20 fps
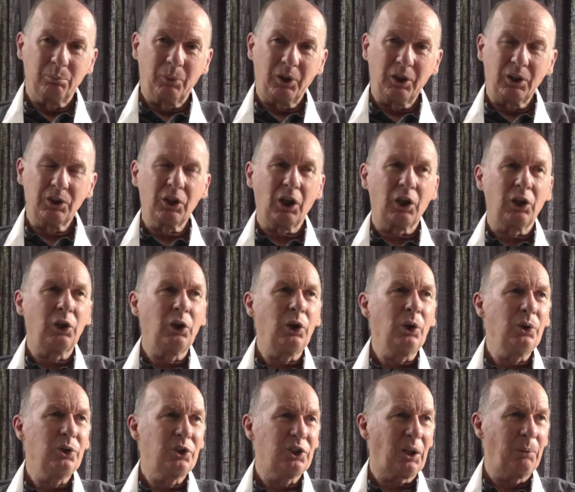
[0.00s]
but it's a
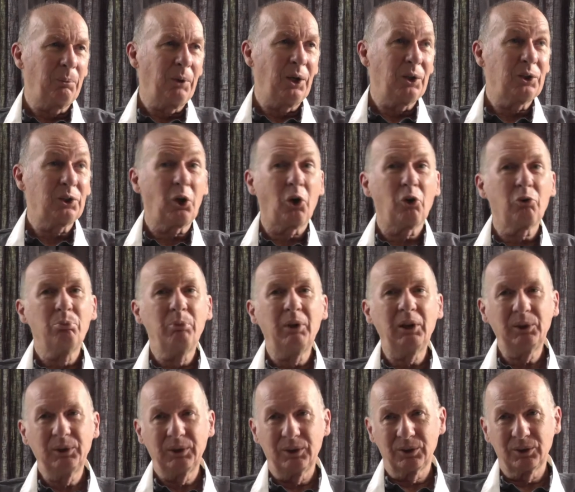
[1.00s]
huge community of
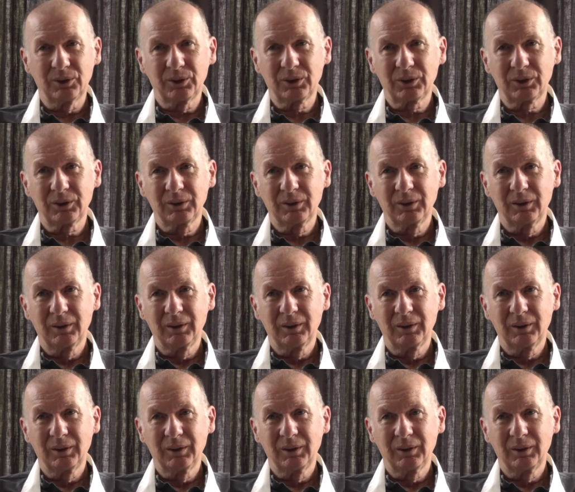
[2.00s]
millions.